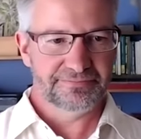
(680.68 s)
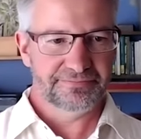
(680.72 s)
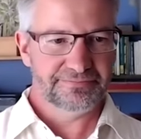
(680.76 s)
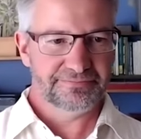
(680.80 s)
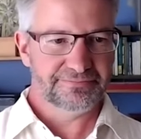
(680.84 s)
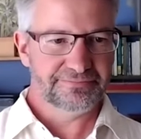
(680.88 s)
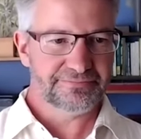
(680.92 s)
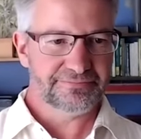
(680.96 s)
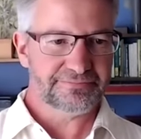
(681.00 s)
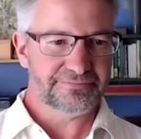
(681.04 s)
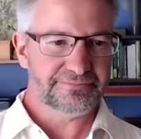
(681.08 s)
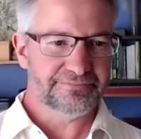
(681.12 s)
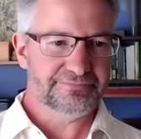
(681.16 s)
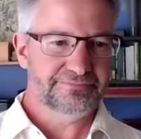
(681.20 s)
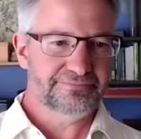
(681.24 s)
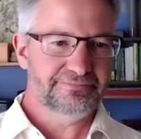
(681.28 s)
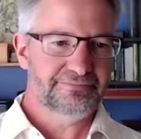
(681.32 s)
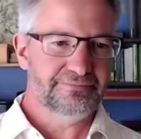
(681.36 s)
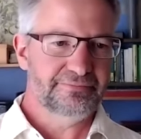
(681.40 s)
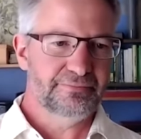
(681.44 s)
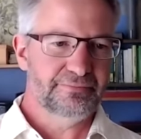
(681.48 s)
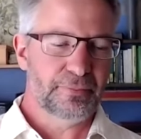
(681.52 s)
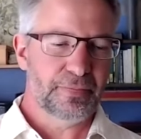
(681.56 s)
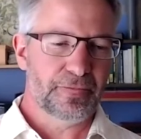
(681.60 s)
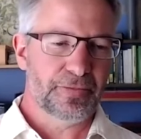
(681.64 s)

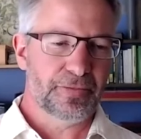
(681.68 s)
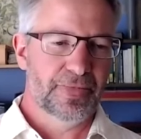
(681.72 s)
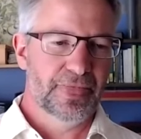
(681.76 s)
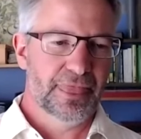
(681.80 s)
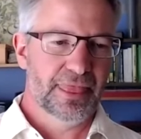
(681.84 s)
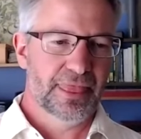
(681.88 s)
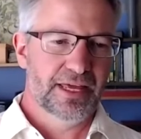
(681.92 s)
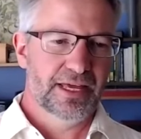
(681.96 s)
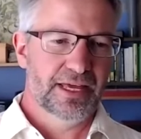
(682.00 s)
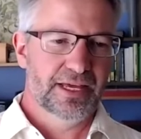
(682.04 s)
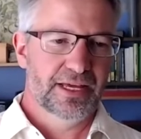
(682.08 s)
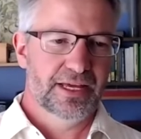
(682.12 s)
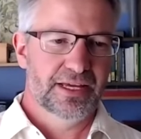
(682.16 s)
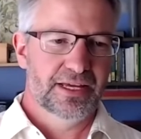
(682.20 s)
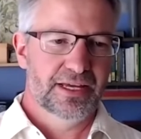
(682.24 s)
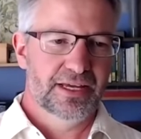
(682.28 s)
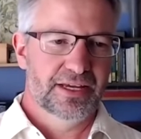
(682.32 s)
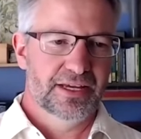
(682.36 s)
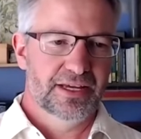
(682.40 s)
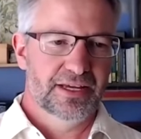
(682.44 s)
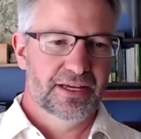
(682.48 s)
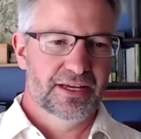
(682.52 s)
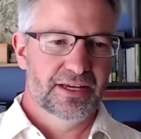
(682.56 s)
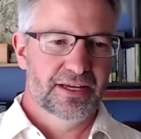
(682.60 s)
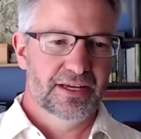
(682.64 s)

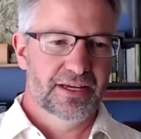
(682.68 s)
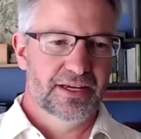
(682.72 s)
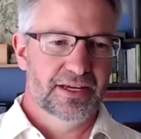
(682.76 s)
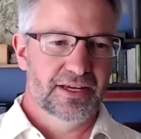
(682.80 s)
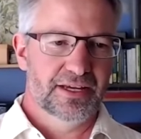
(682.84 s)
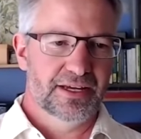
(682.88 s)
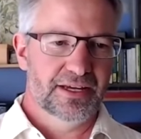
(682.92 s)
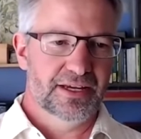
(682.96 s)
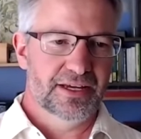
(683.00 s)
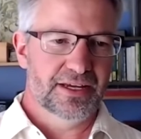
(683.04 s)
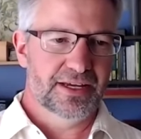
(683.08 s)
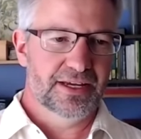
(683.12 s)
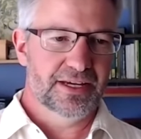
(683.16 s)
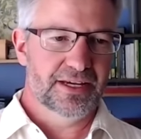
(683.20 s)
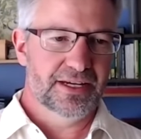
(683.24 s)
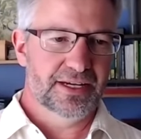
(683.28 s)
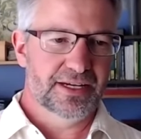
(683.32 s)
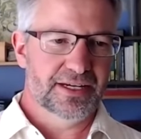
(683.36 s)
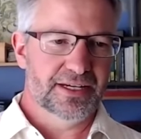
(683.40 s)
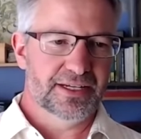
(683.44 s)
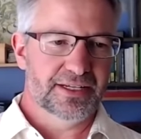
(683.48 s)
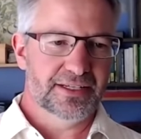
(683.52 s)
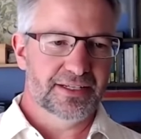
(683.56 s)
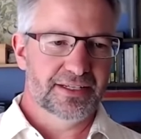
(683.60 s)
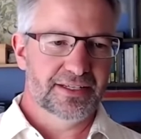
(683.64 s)

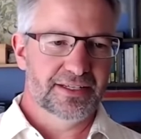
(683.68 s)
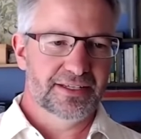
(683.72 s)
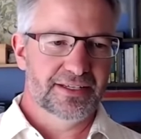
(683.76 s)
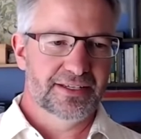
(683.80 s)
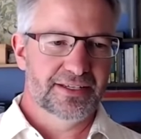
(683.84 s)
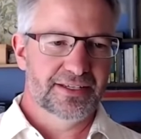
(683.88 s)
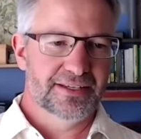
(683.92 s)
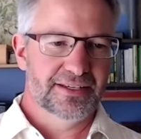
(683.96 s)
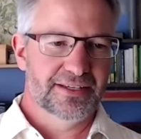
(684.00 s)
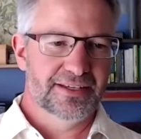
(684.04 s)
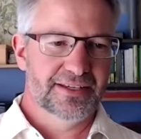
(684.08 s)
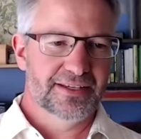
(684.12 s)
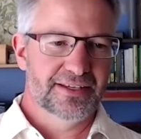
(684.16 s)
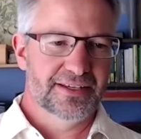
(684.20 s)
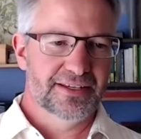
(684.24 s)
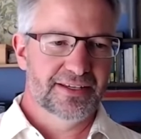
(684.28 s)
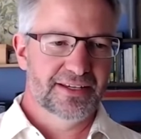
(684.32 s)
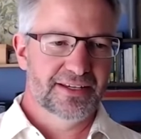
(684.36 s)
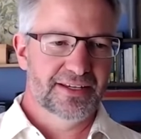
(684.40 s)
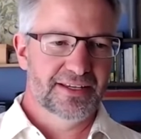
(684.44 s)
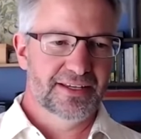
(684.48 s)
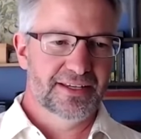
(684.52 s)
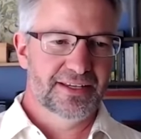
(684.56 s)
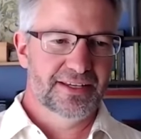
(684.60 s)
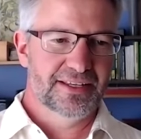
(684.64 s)

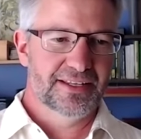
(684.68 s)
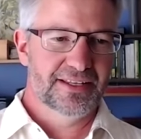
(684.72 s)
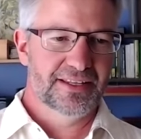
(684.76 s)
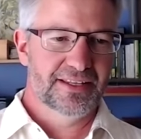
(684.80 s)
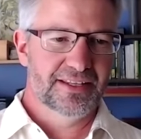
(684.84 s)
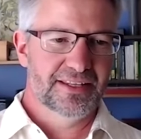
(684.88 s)
(no one is talking)